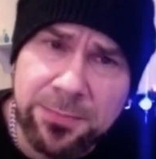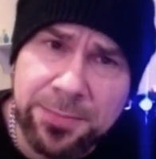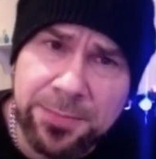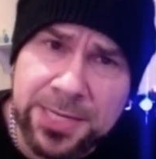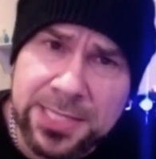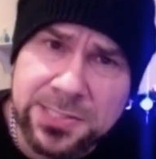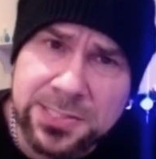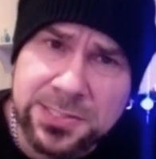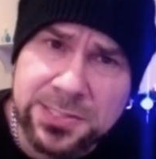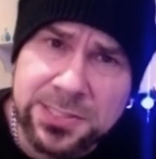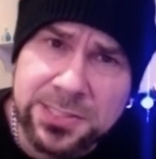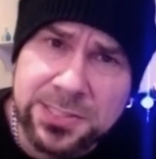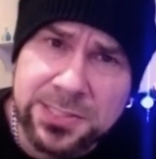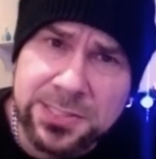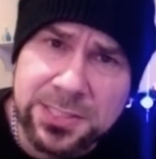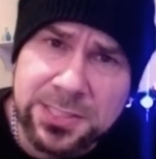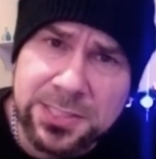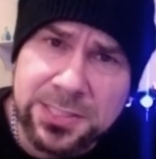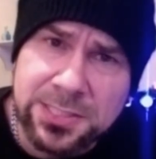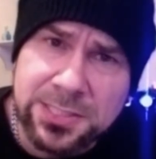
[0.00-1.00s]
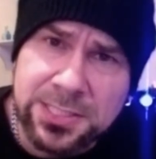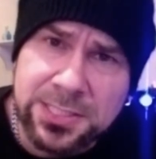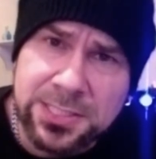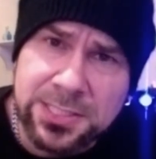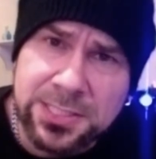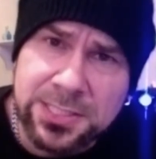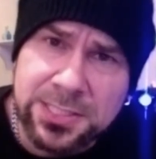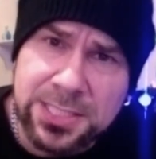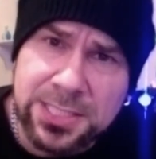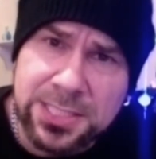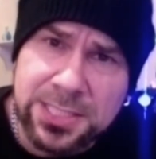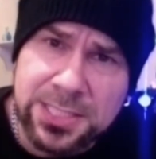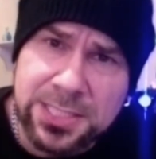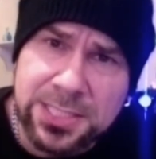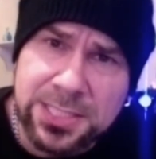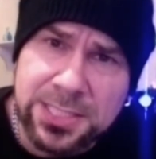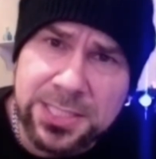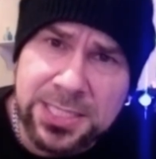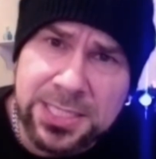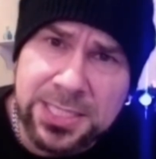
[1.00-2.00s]
That's right. John Lennon,
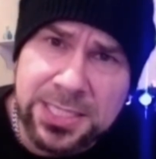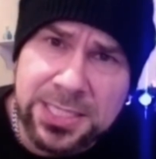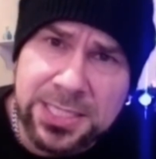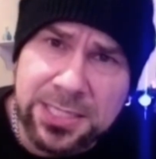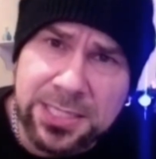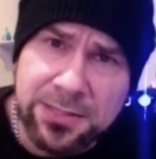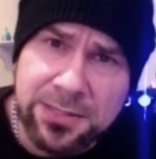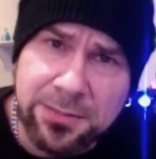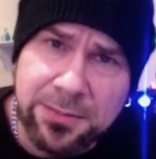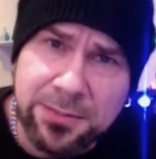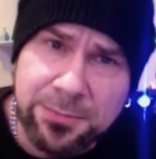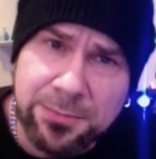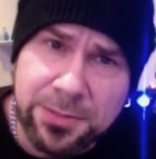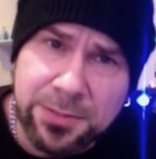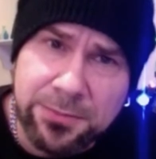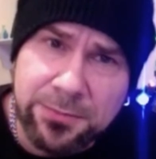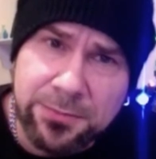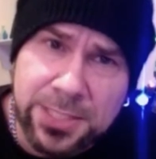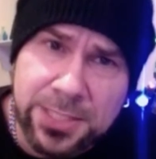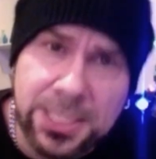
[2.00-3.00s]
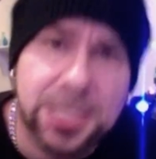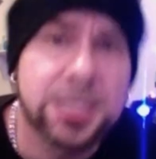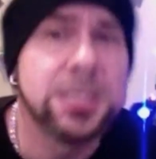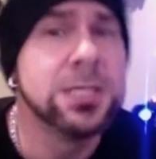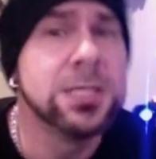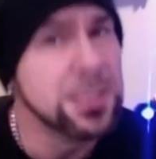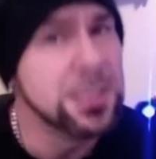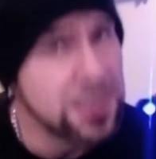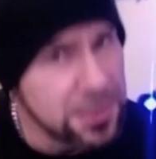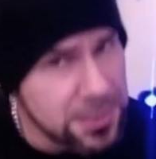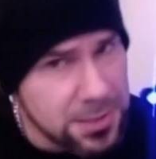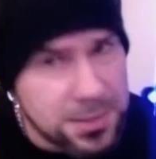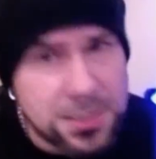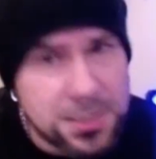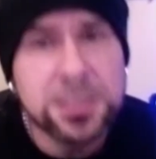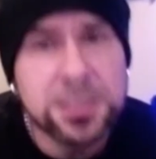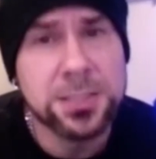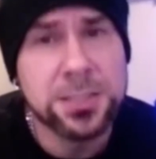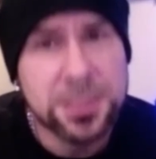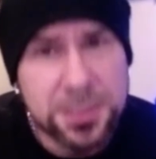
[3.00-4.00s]
34 years ago.
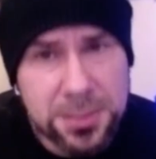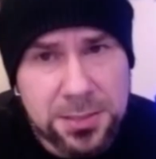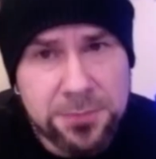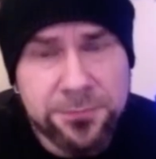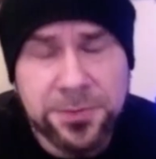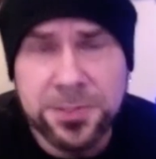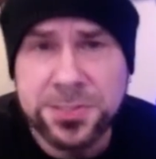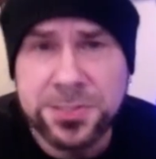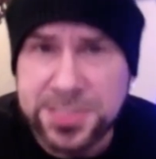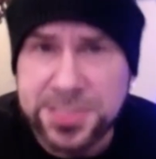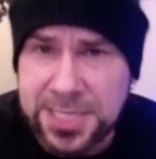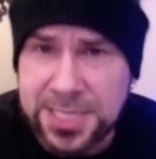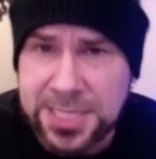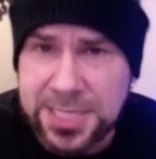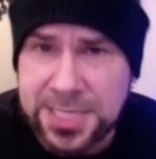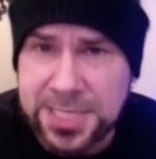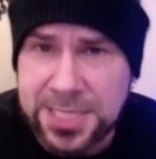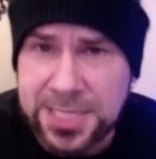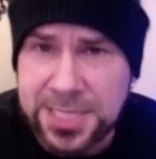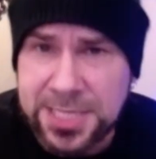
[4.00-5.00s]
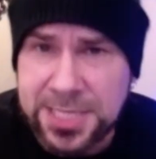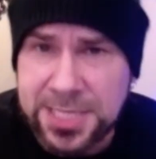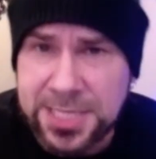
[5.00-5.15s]
34 years?